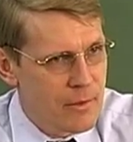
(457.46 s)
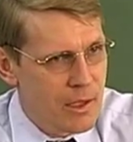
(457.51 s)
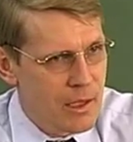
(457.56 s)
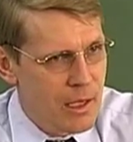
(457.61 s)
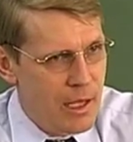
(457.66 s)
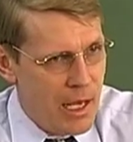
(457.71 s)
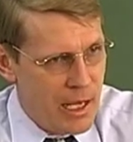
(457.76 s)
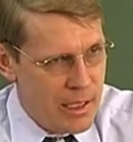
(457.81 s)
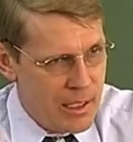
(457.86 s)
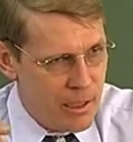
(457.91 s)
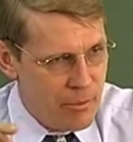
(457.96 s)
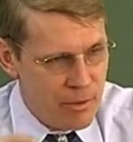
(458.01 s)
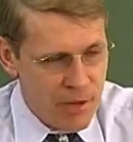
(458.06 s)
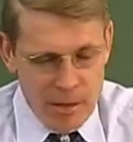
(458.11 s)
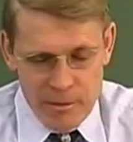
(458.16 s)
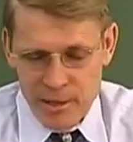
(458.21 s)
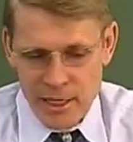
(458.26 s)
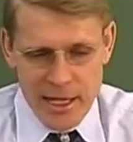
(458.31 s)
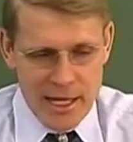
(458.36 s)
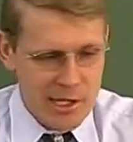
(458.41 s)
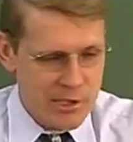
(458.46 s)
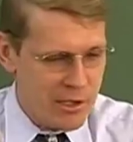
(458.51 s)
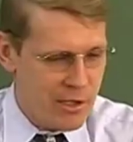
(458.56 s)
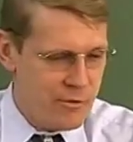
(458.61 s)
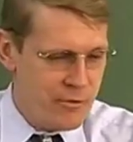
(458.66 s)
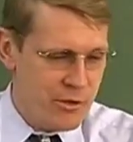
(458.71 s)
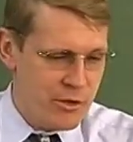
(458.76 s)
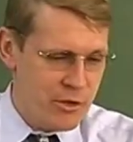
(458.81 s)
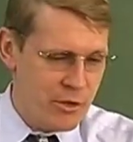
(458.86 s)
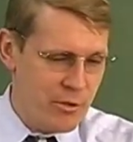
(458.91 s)
and then probably lasted
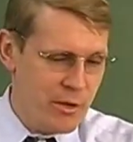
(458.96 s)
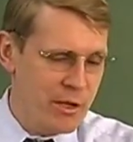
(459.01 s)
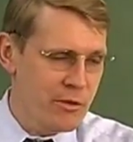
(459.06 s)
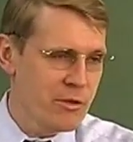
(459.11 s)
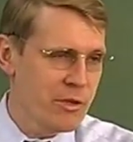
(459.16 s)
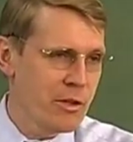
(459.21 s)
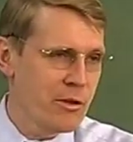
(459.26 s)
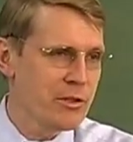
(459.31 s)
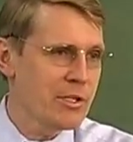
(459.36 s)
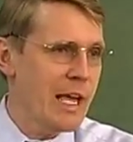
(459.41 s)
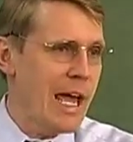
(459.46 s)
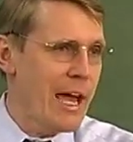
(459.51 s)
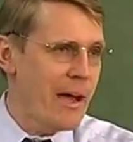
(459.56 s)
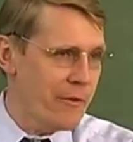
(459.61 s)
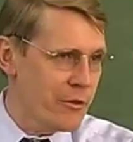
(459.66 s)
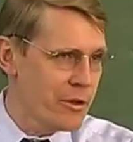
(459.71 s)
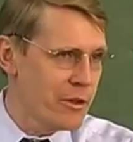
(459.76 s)
for 200 years after